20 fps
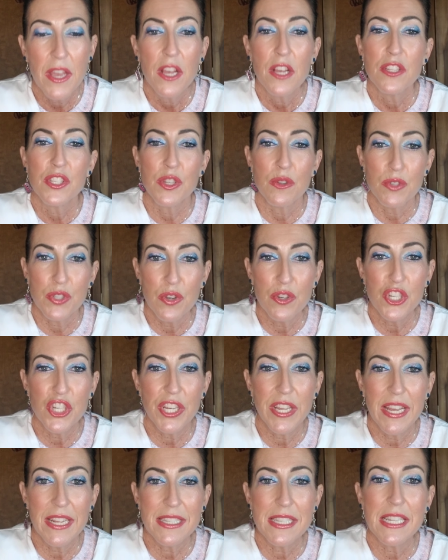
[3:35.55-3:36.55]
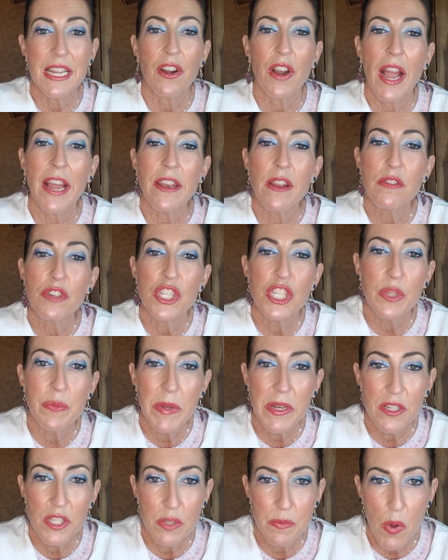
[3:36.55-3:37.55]
So as soon as she gets there, I know she's
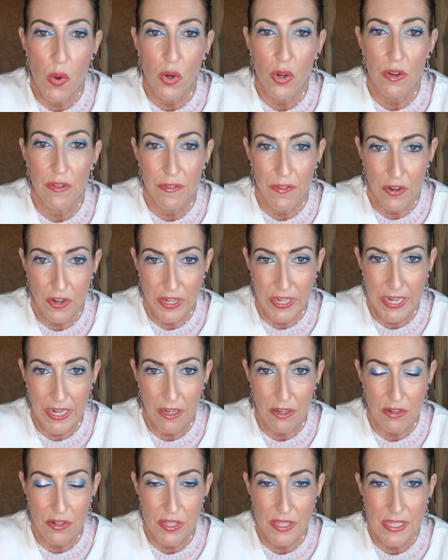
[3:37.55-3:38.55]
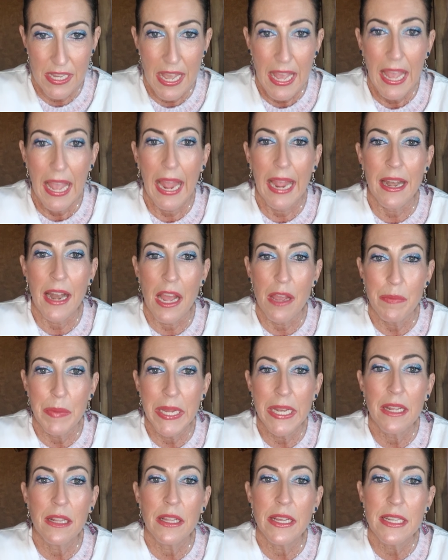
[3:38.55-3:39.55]
been a smoker for years, and I
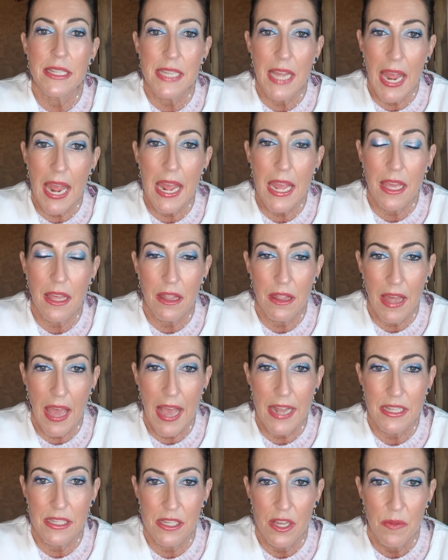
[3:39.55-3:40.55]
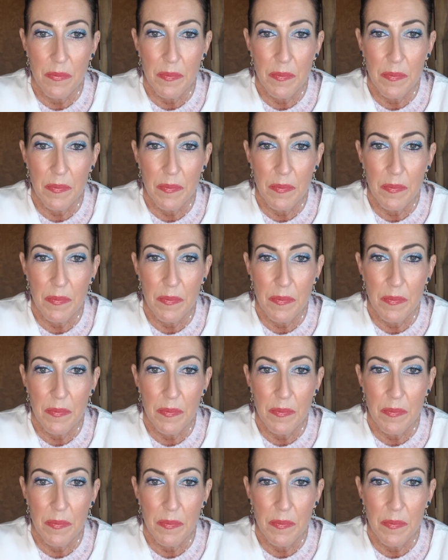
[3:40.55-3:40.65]
immediately take that